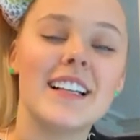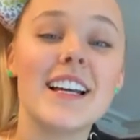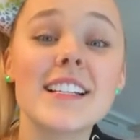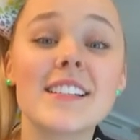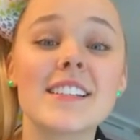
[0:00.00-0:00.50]

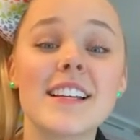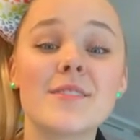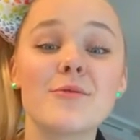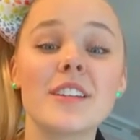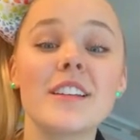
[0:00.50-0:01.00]
It's
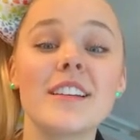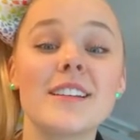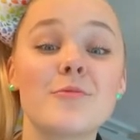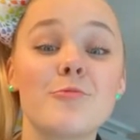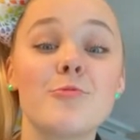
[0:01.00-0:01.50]

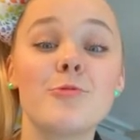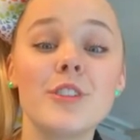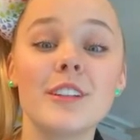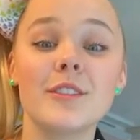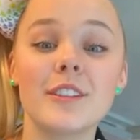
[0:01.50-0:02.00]

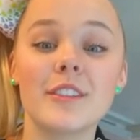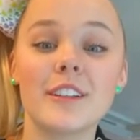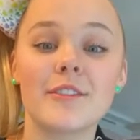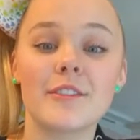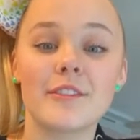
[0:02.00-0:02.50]
really
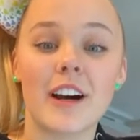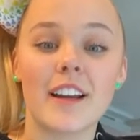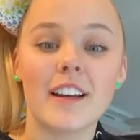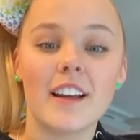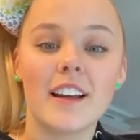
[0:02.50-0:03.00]

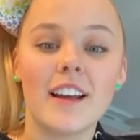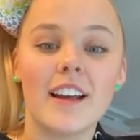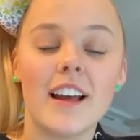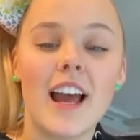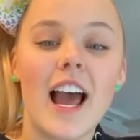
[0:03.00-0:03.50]
fun.
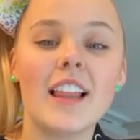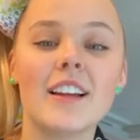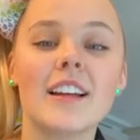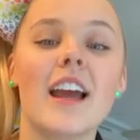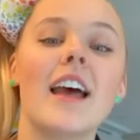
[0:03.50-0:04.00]
How
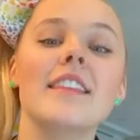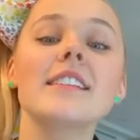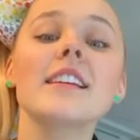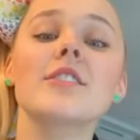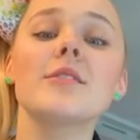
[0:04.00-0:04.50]
long, this is
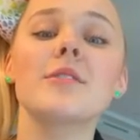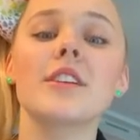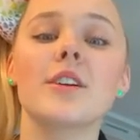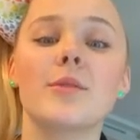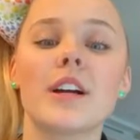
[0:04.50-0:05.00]
actually a really
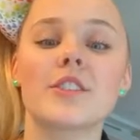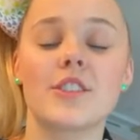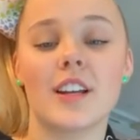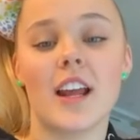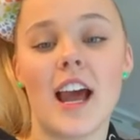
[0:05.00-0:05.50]
good
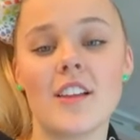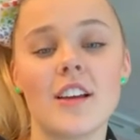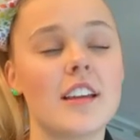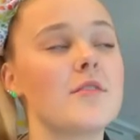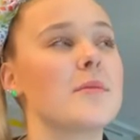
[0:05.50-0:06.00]
question. How
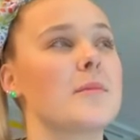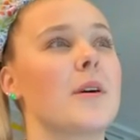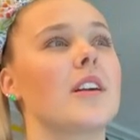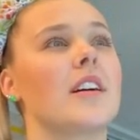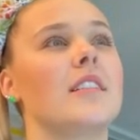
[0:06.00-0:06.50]
long have you been a
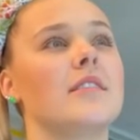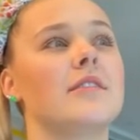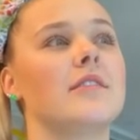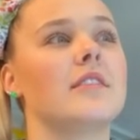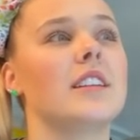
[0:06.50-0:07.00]
part of
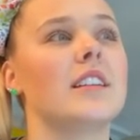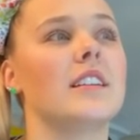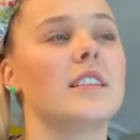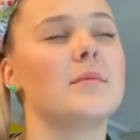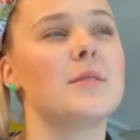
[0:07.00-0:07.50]
the
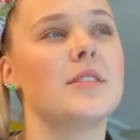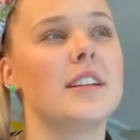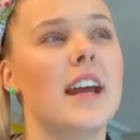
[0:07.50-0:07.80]
community?